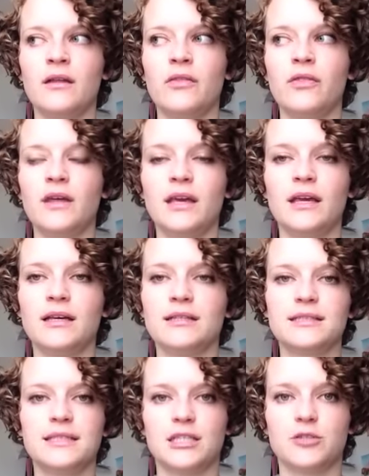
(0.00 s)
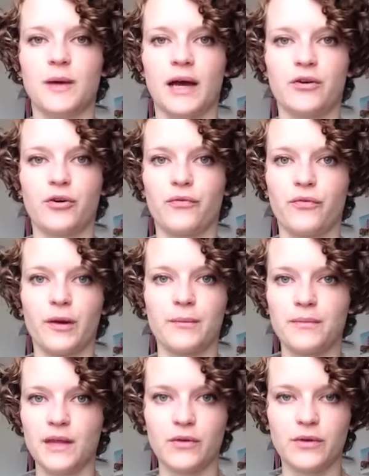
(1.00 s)
the stitch pattern
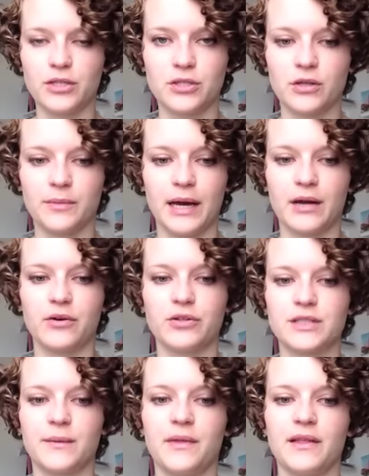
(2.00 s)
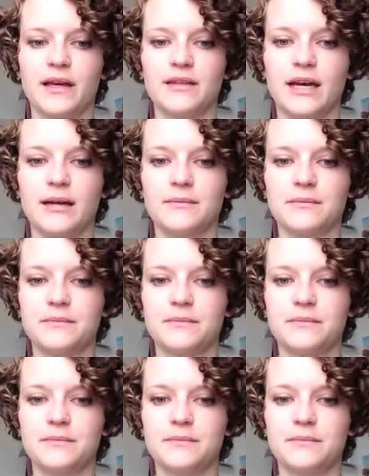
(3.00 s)
from the original pattern or something like that.